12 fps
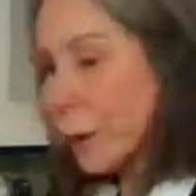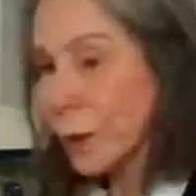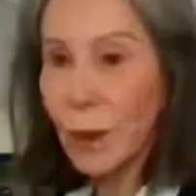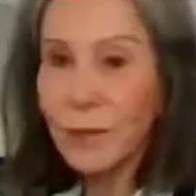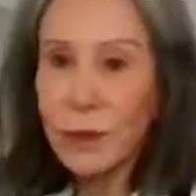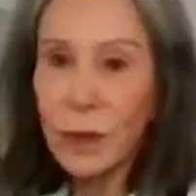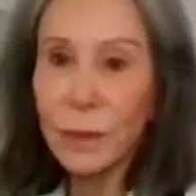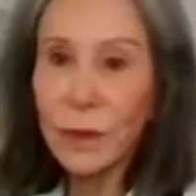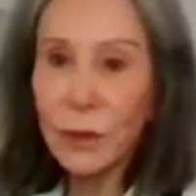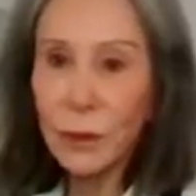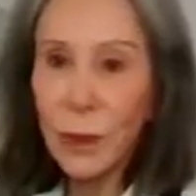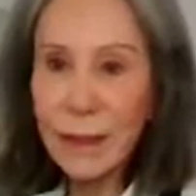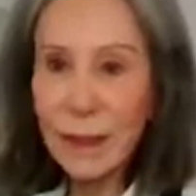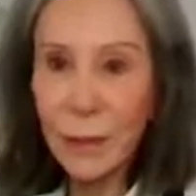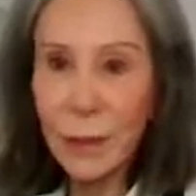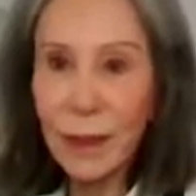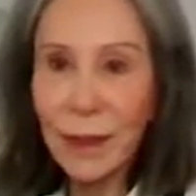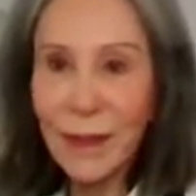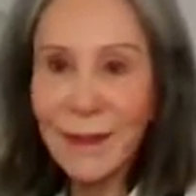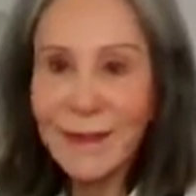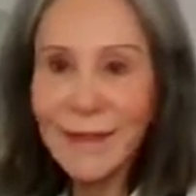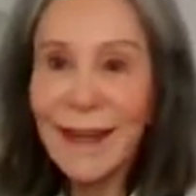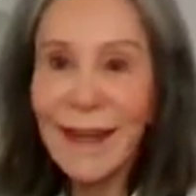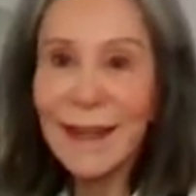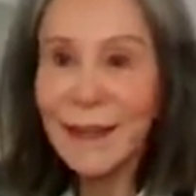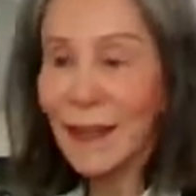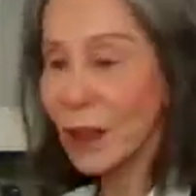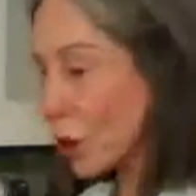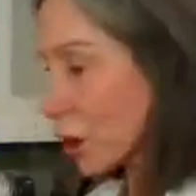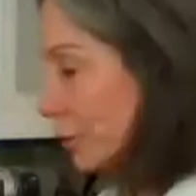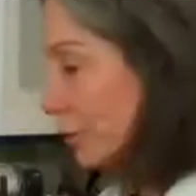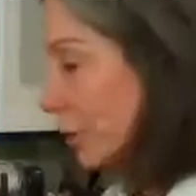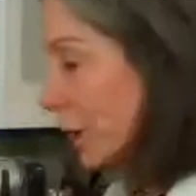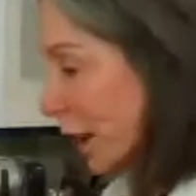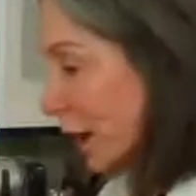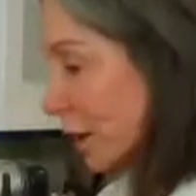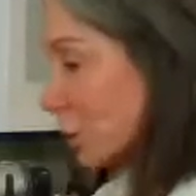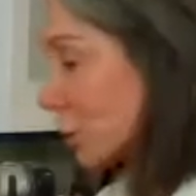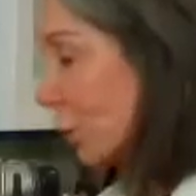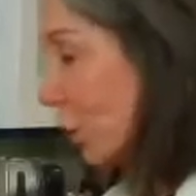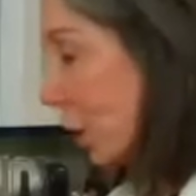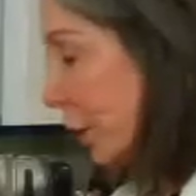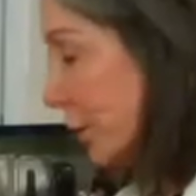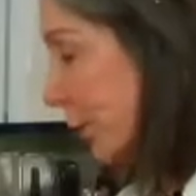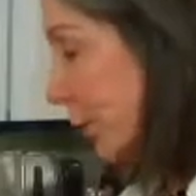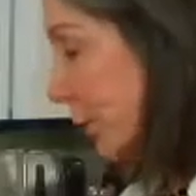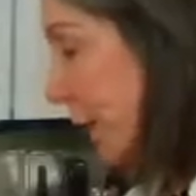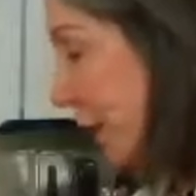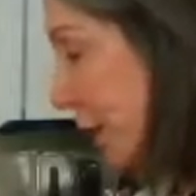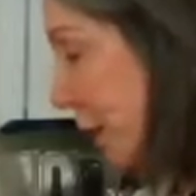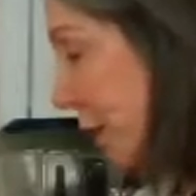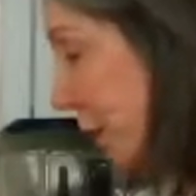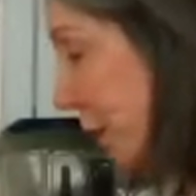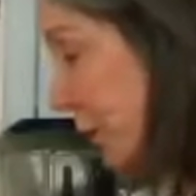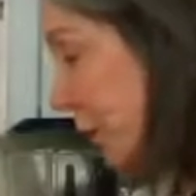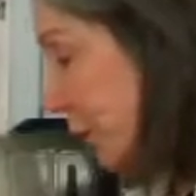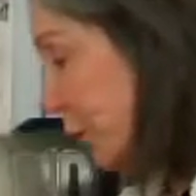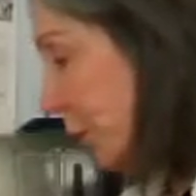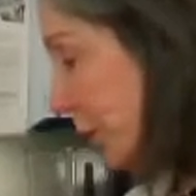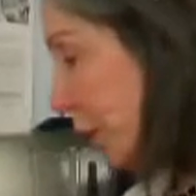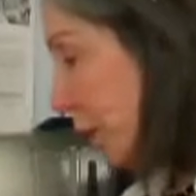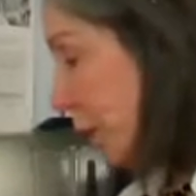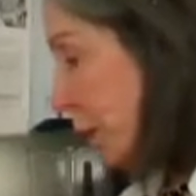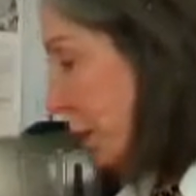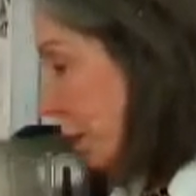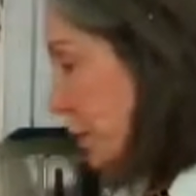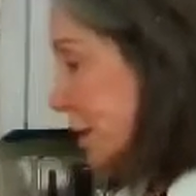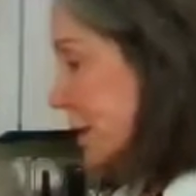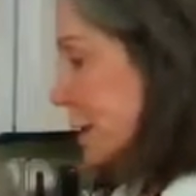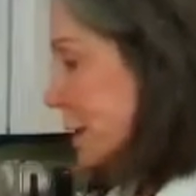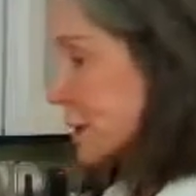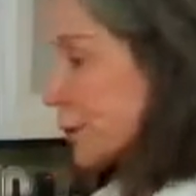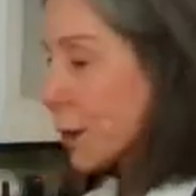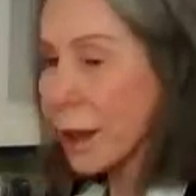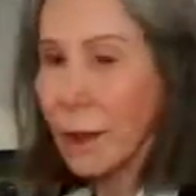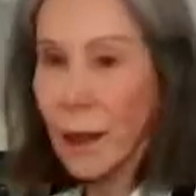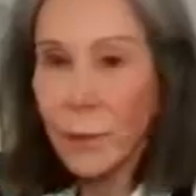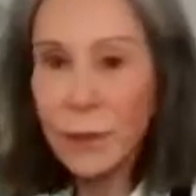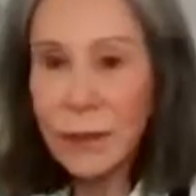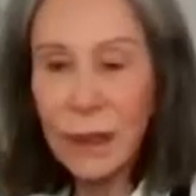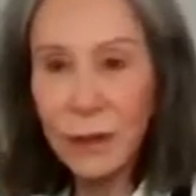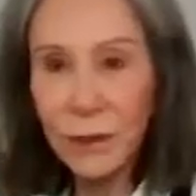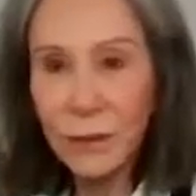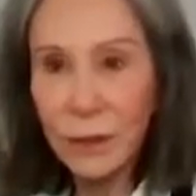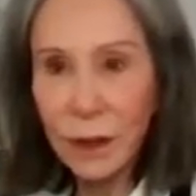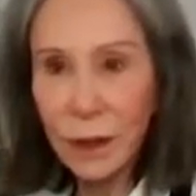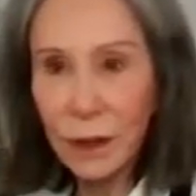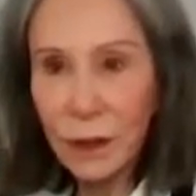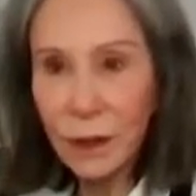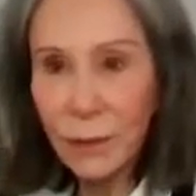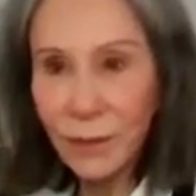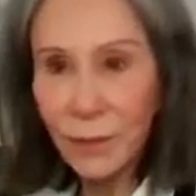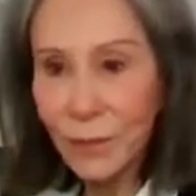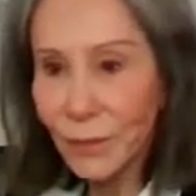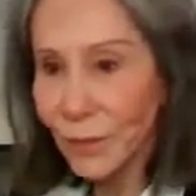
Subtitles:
remember, I've doubled the recipe, and then they call for an extra one at the end. This is my apple cider vinegar.